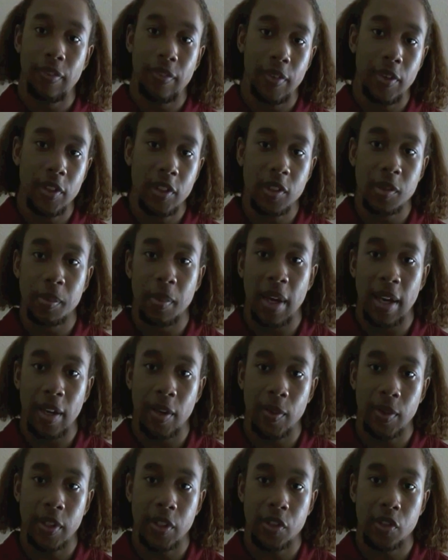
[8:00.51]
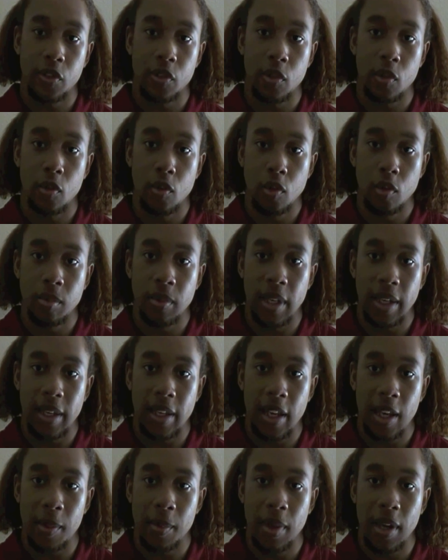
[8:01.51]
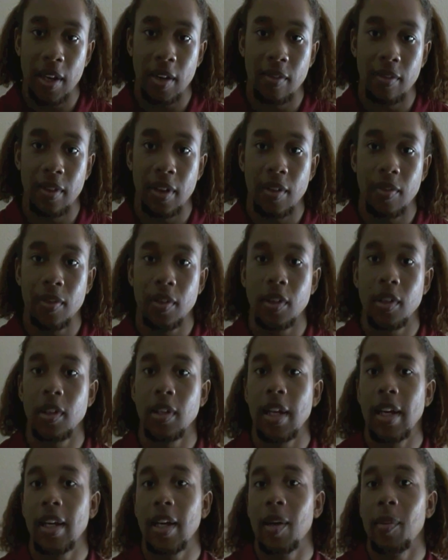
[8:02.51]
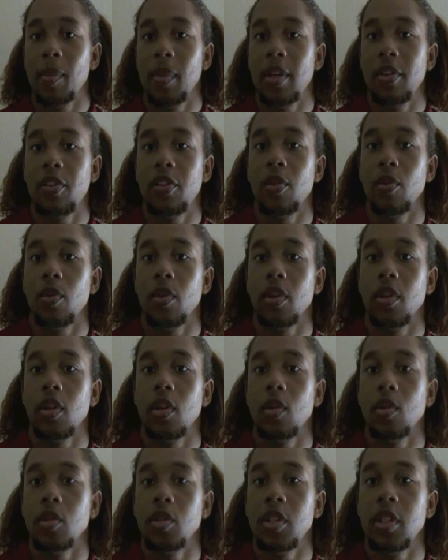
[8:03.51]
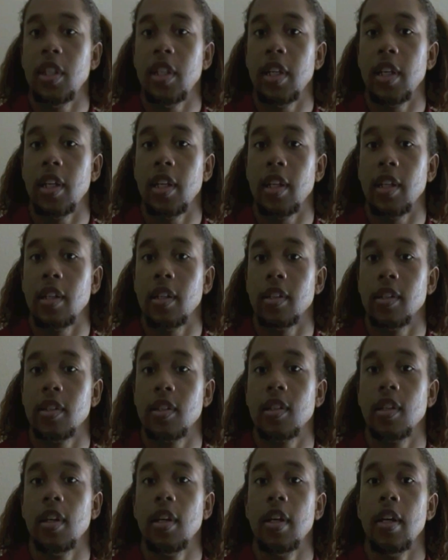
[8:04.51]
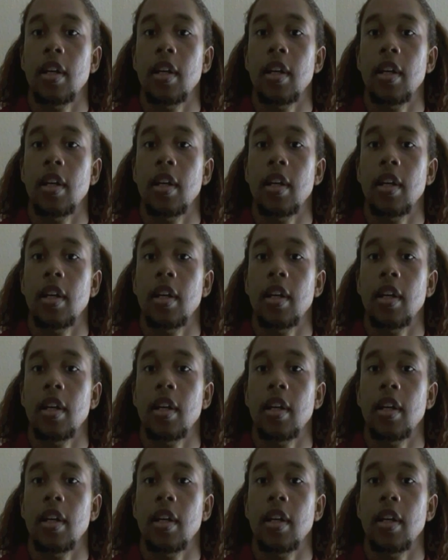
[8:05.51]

first migrational group that came out of Africa, like I mentioned, were the Oceanians.